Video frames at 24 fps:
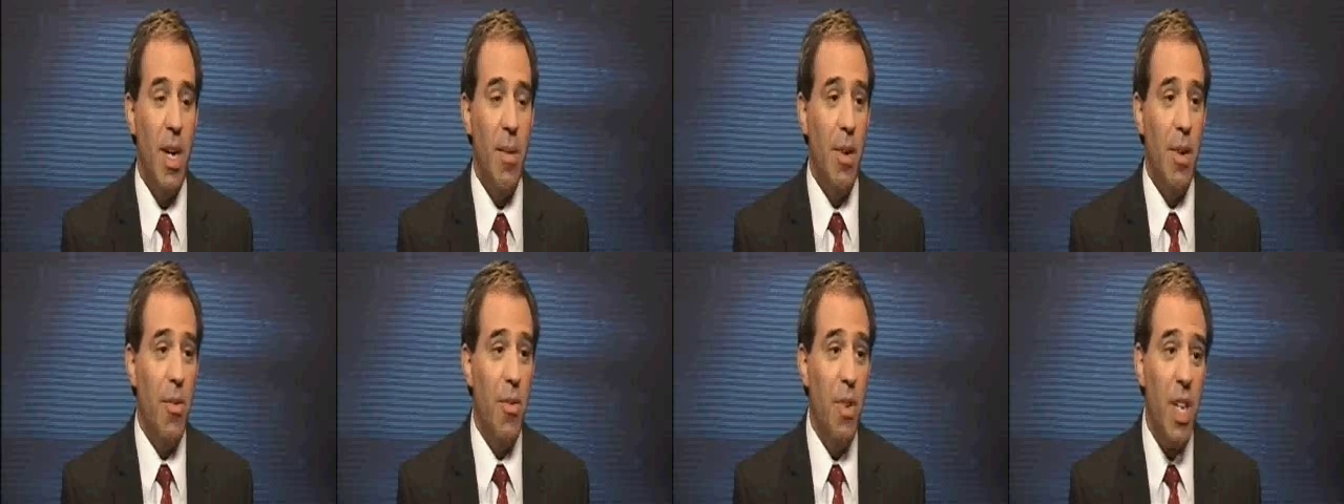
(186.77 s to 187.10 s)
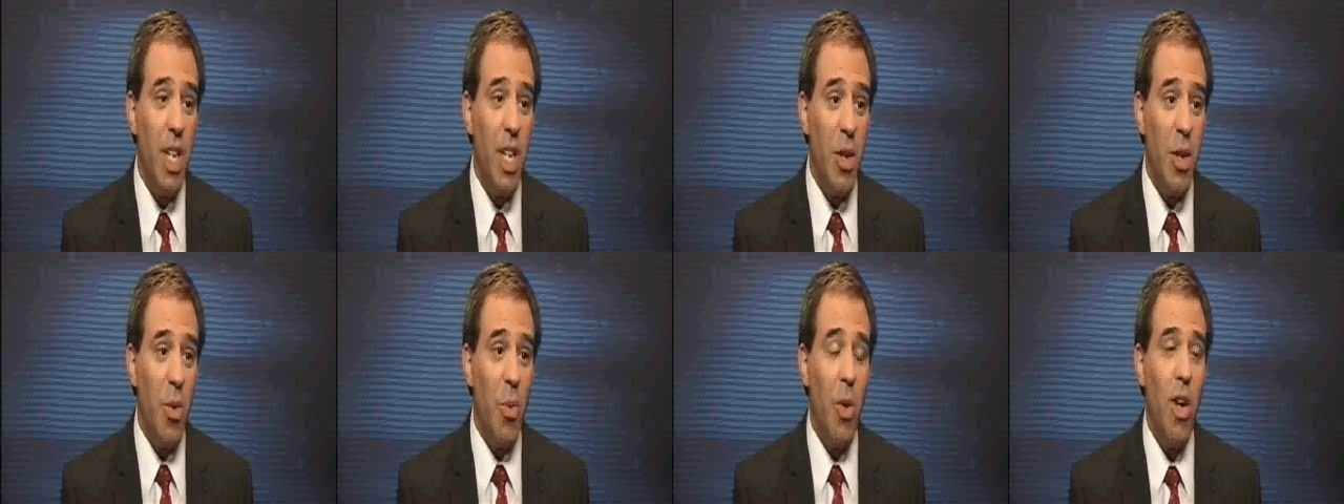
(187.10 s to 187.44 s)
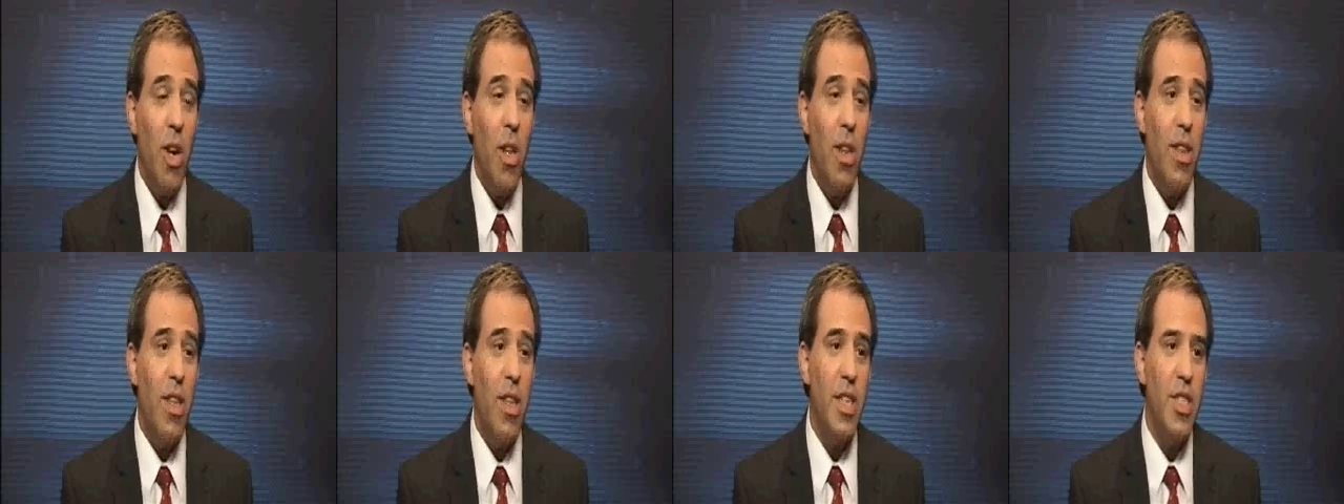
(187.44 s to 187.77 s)
But really,
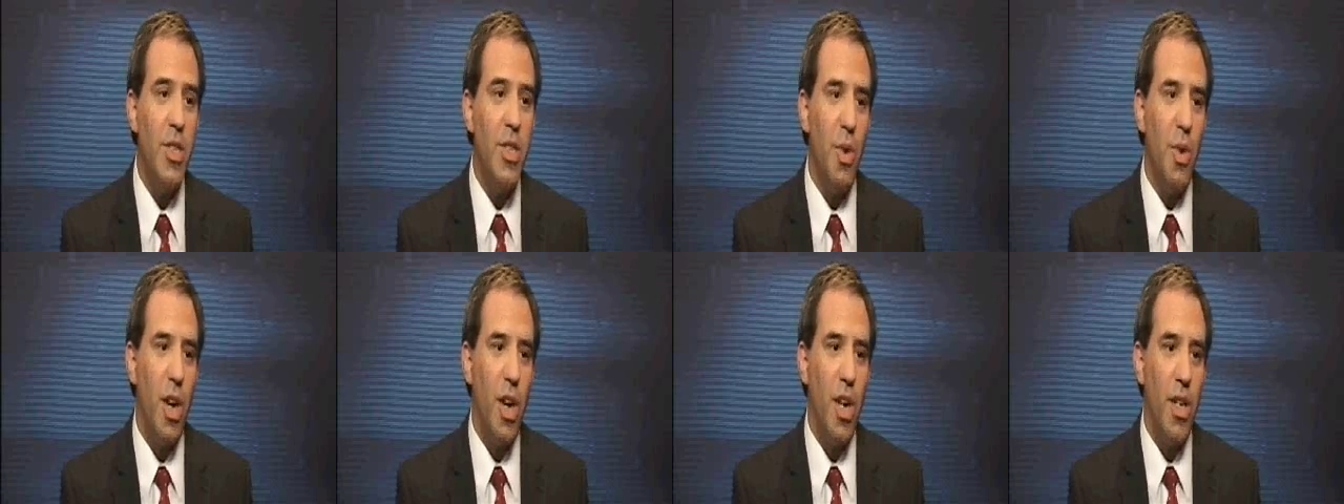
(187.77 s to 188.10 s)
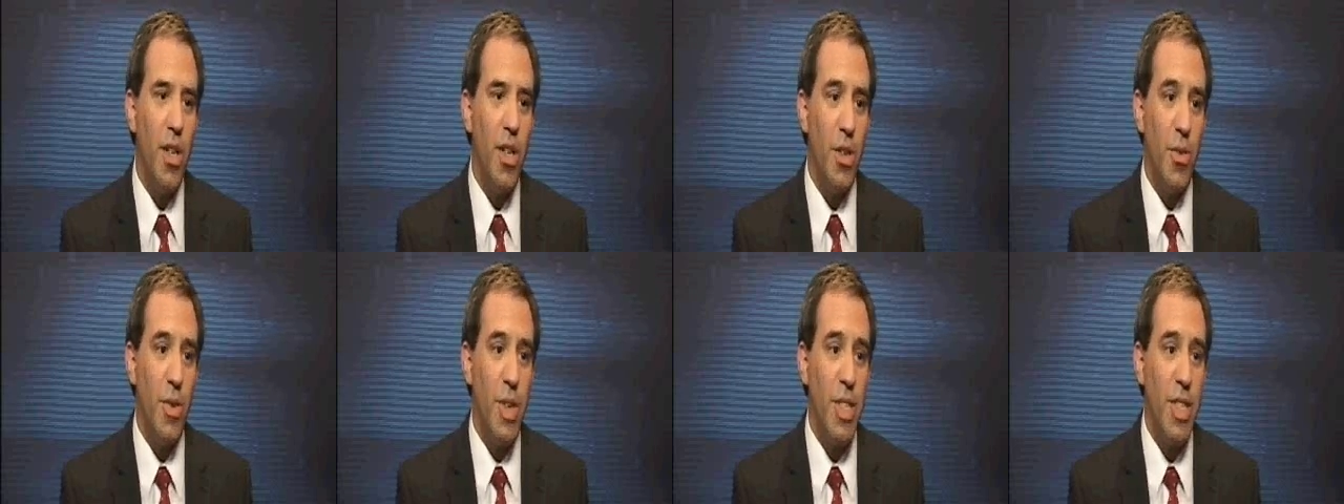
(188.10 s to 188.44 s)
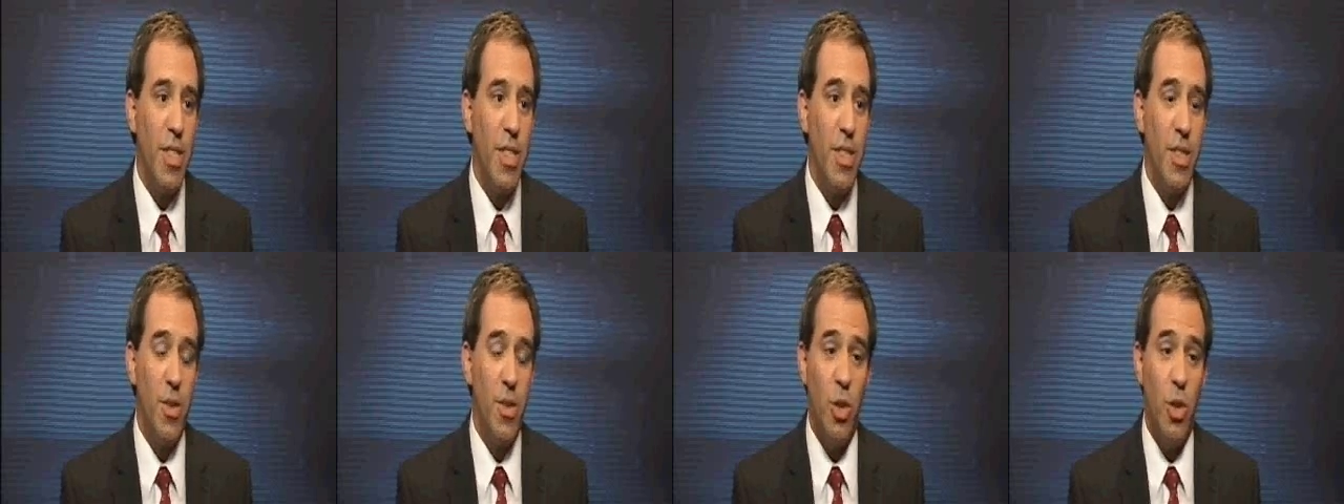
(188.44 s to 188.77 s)
one of the things the
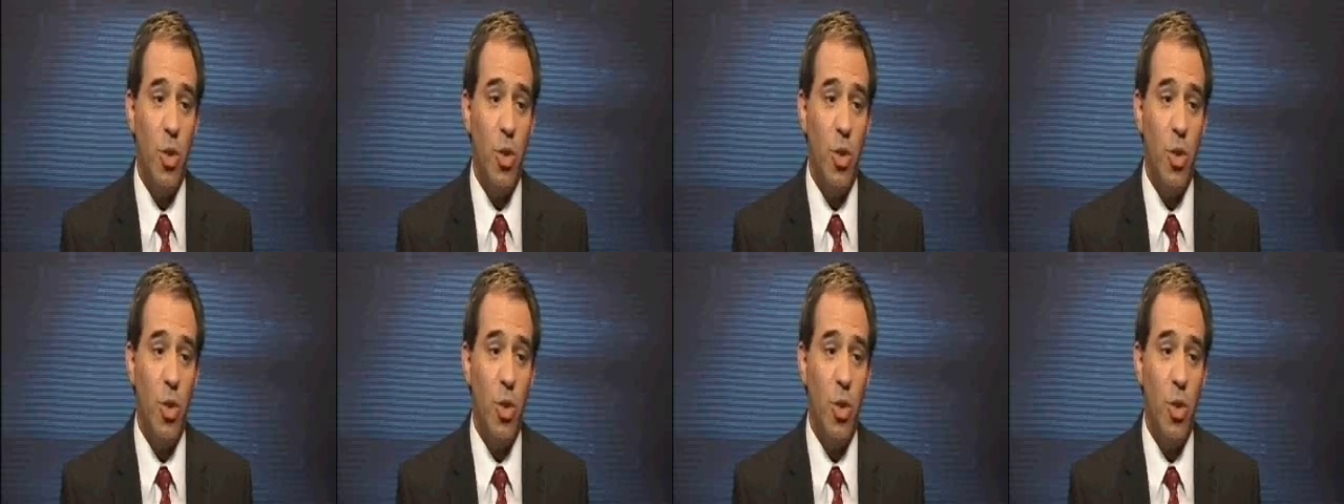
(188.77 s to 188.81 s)
reason